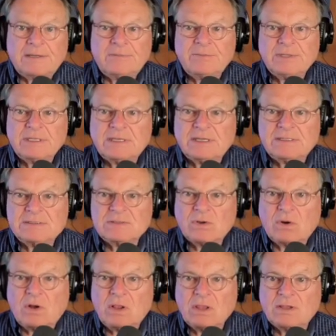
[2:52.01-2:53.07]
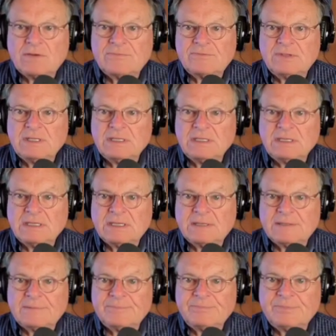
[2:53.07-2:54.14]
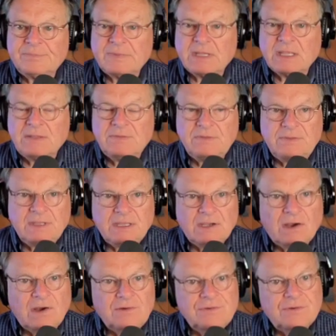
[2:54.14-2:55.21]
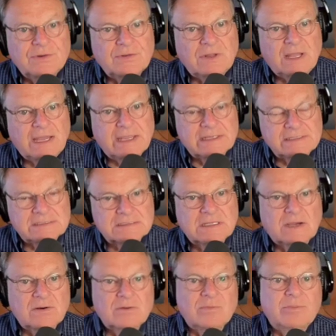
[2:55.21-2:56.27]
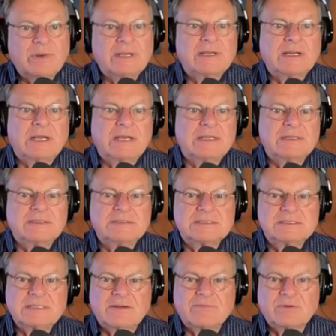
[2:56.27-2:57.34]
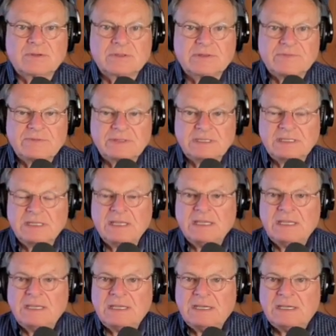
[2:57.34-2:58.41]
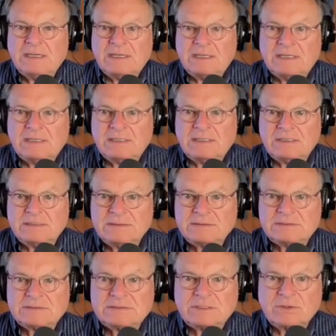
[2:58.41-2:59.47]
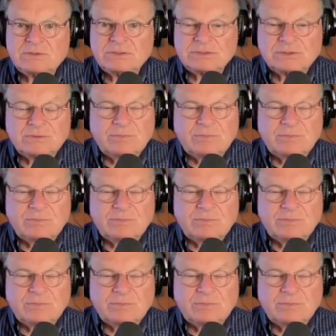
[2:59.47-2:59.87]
because all of the underlying scuttlebutt on several of the social